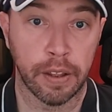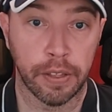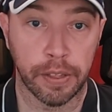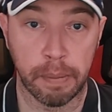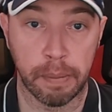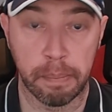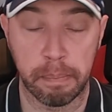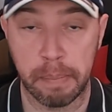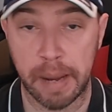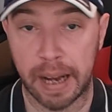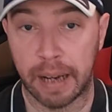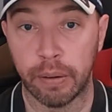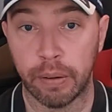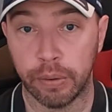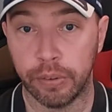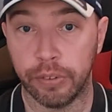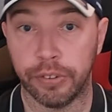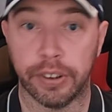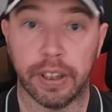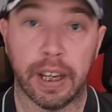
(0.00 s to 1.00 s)
the
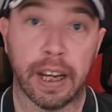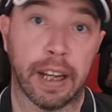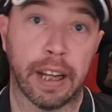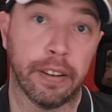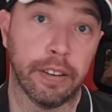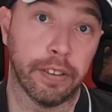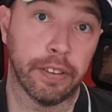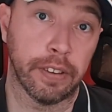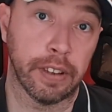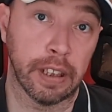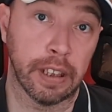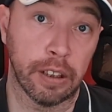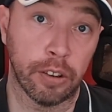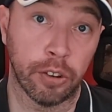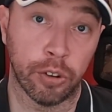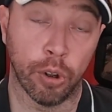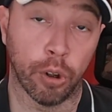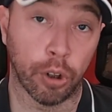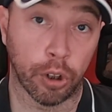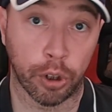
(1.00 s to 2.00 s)
mount and the
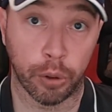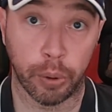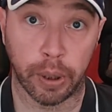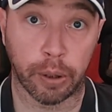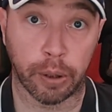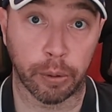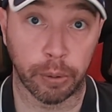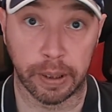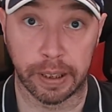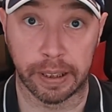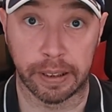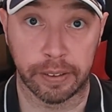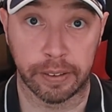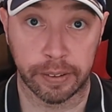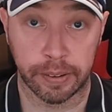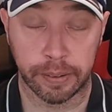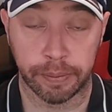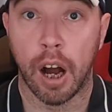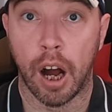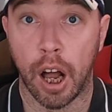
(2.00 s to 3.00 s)
stock quick
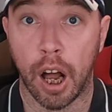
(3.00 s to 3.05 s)
release,